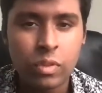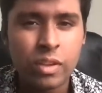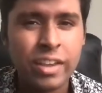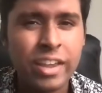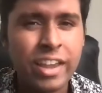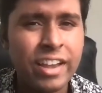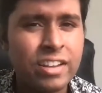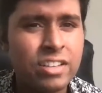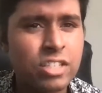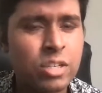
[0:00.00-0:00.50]

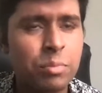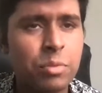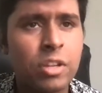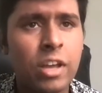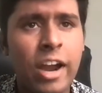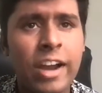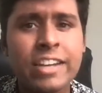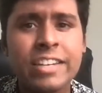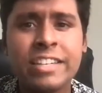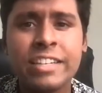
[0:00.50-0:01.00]
and some of
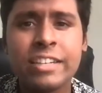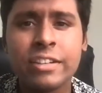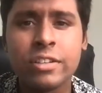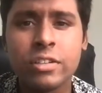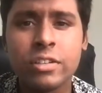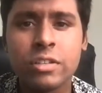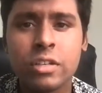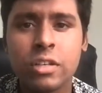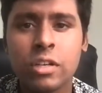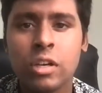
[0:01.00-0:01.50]
the
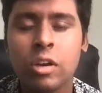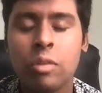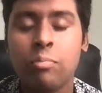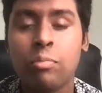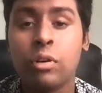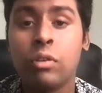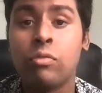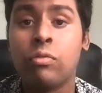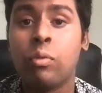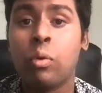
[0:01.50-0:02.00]
ideas
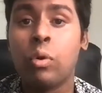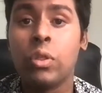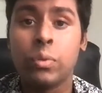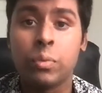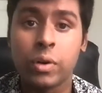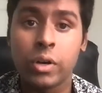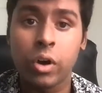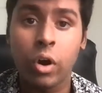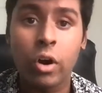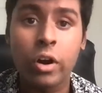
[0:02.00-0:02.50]
put forth
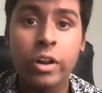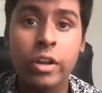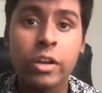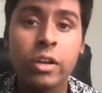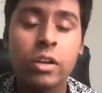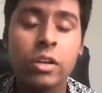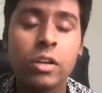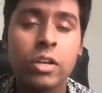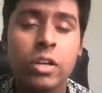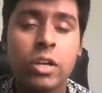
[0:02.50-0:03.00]

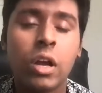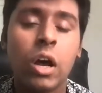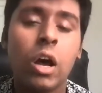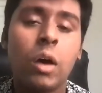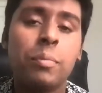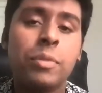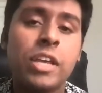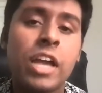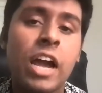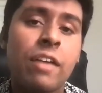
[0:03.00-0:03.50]
regarding
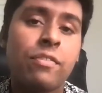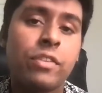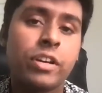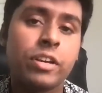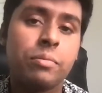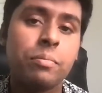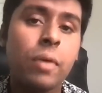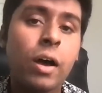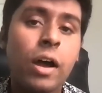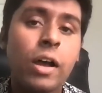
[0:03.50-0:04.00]
the
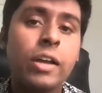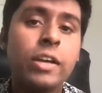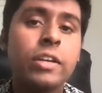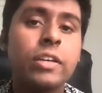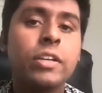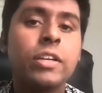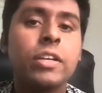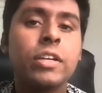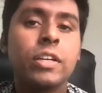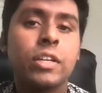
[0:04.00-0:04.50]
African
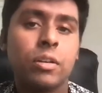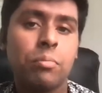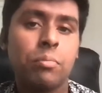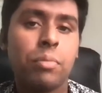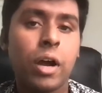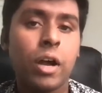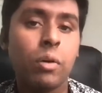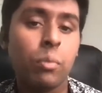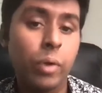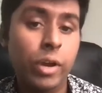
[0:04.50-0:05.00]
mind
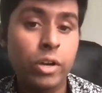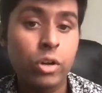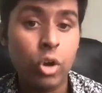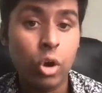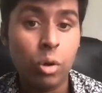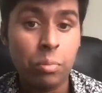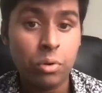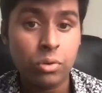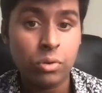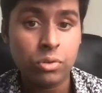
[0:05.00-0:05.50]
by Wade
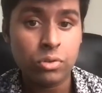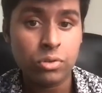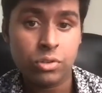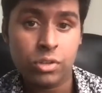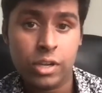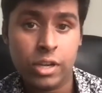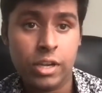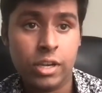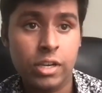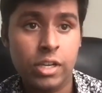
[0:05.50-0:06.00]
Nobles.
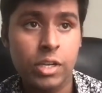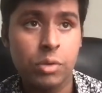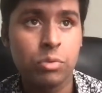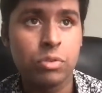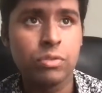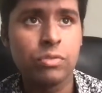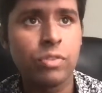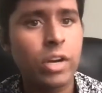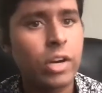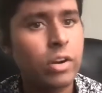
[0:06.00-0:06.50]
And he
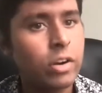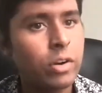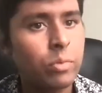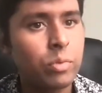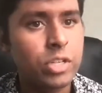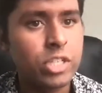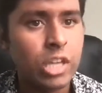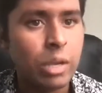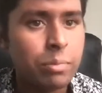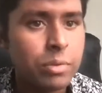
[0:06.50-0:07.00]
was very
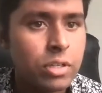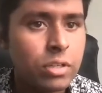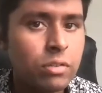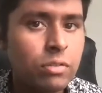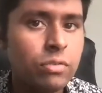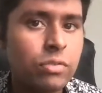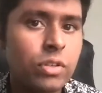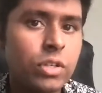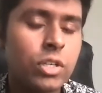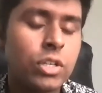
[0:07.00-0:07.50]

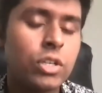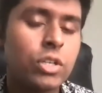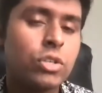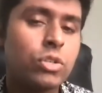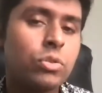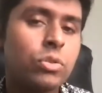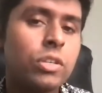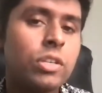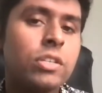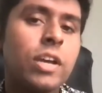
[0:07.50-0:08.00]
receptive
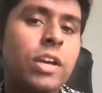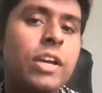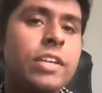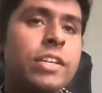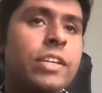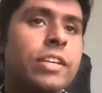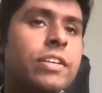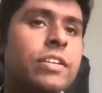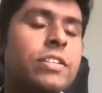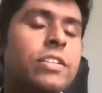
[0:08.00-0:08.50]
to these
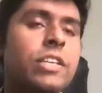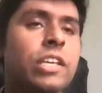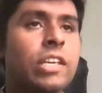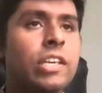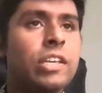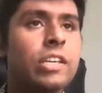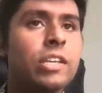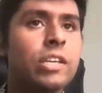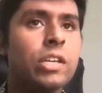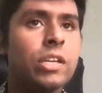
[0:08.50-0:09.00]
ideas.
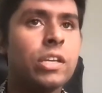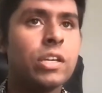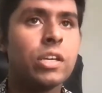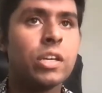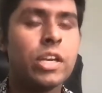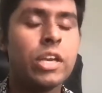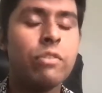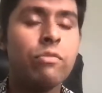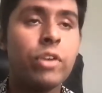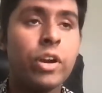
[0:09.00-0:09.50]
He
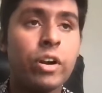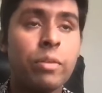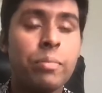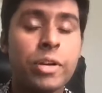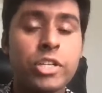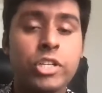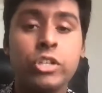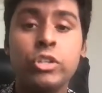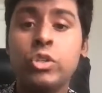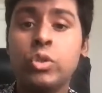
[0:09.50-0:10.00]
very
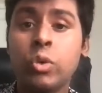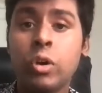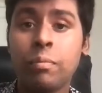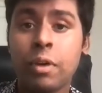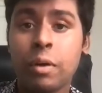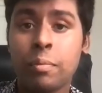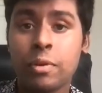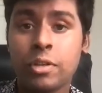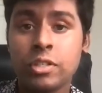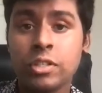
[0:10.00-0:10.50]
much enjoyed
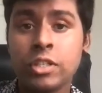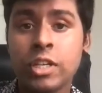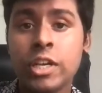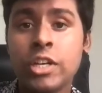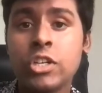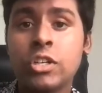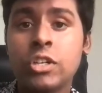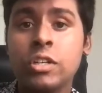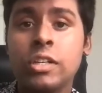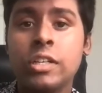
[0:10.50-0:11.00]
my
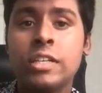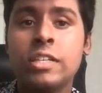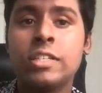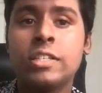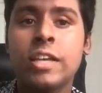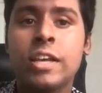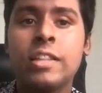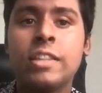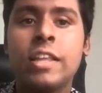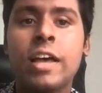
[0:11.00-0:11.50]
presentation. He
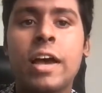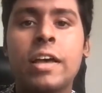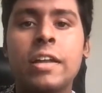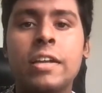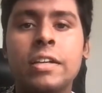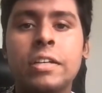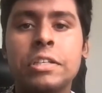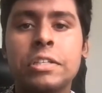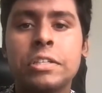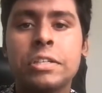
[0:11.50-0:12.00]
said
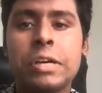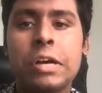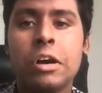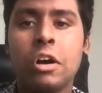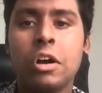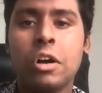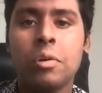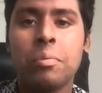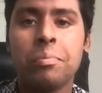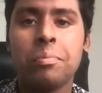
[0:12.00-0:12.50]
that
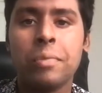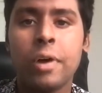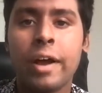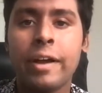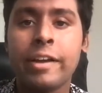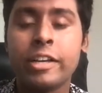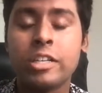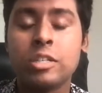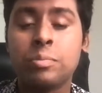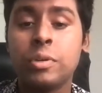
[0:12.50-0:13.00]
I
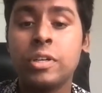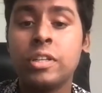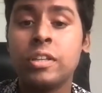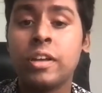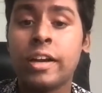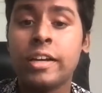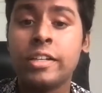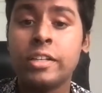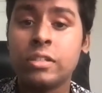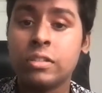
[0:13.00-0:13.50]
explained the
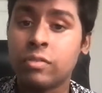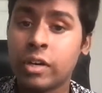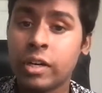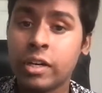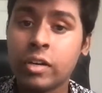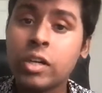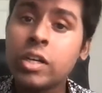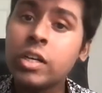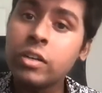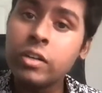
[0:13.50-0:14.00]
ideas very
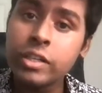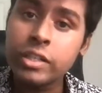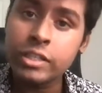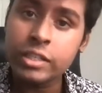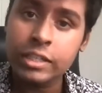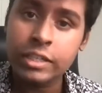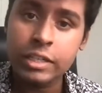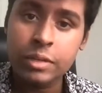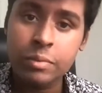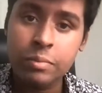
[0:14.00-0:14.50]
clearly
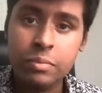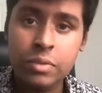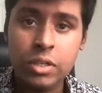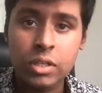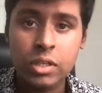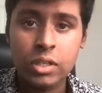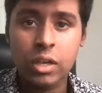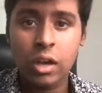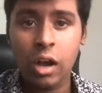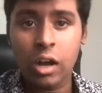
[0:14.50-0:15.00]
to him,
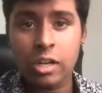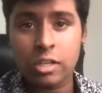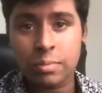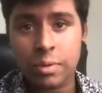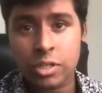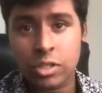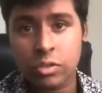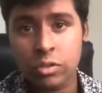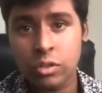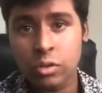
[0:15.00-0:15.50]

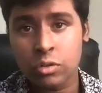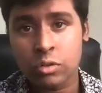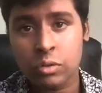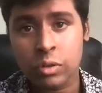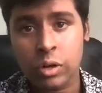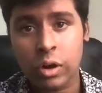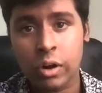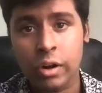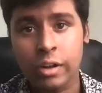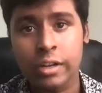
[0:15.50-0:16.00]
especially those
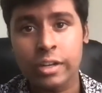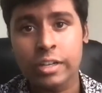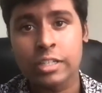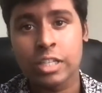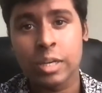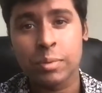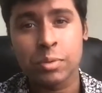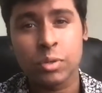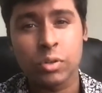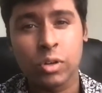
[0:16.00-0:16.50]
regarding
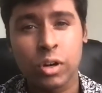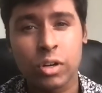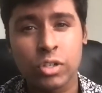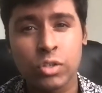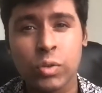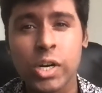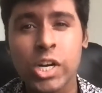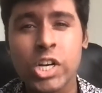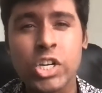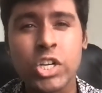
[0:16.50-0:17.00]
conceptual
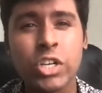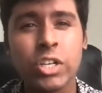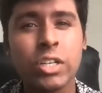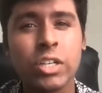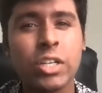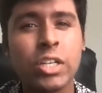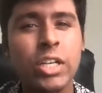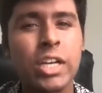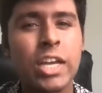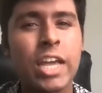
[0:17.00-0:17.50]

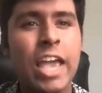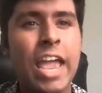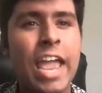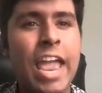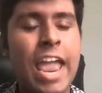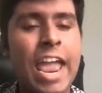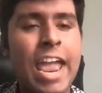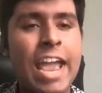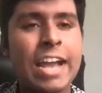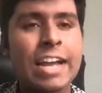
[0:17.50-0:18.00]
incarceration
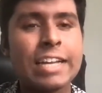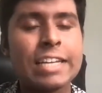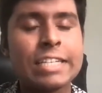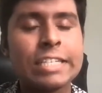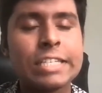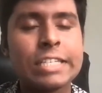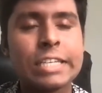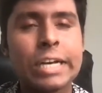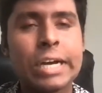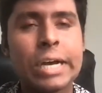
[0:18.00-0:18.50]

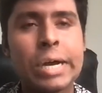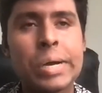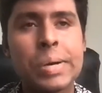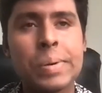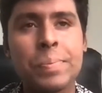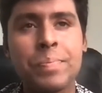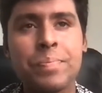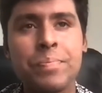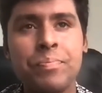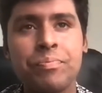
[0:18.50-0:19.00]
and
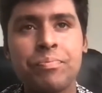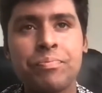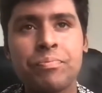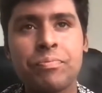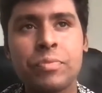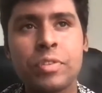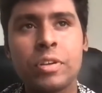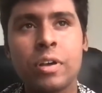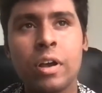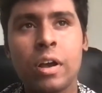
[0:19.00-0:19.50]

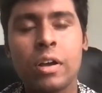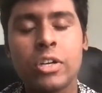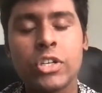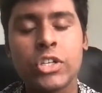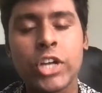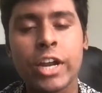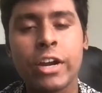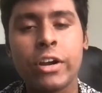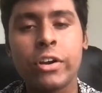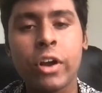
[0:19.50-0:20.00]

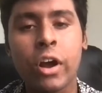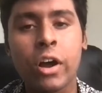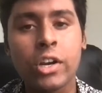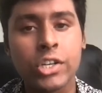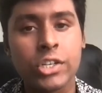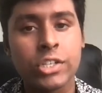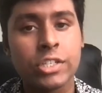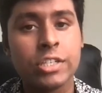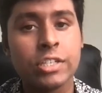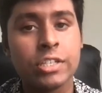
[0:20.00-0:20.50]
shattered
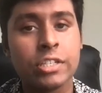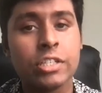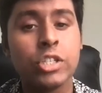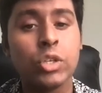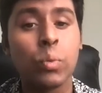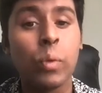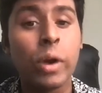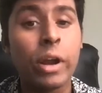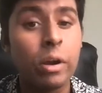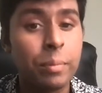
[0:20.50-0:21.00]
consciousness and
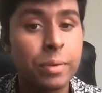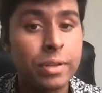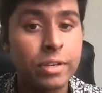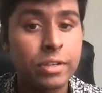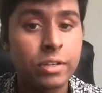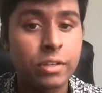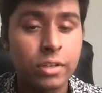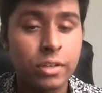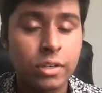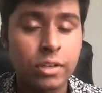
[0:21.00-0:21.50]

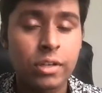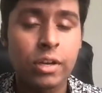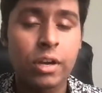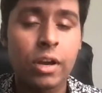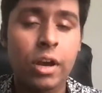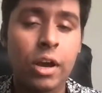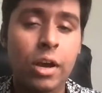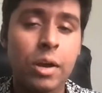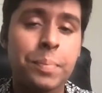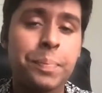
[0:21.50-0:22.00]
derailment.
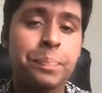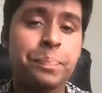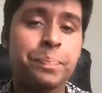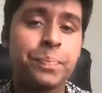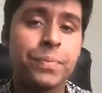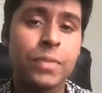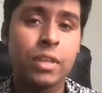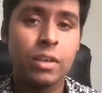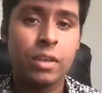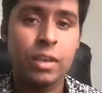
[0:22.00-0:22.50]

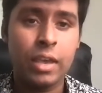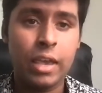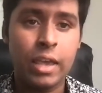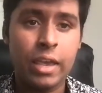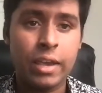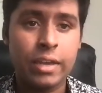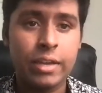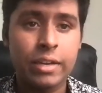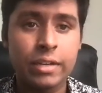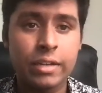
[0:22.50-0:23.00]

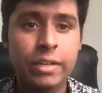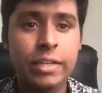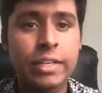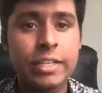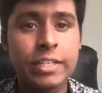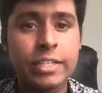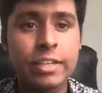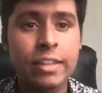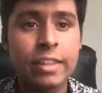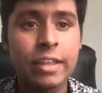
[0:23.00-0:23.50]
And
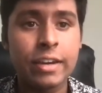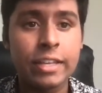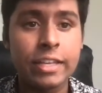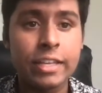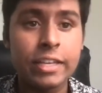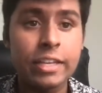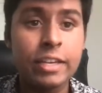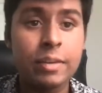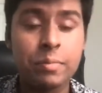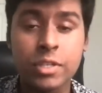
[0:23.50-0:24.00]
he said that
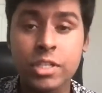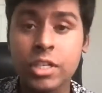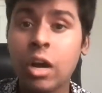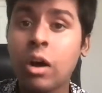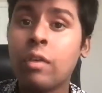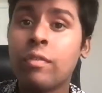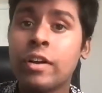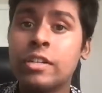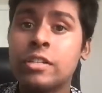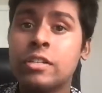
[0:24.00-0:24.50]
he
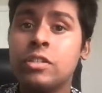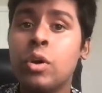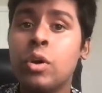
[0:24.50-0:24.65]
himself has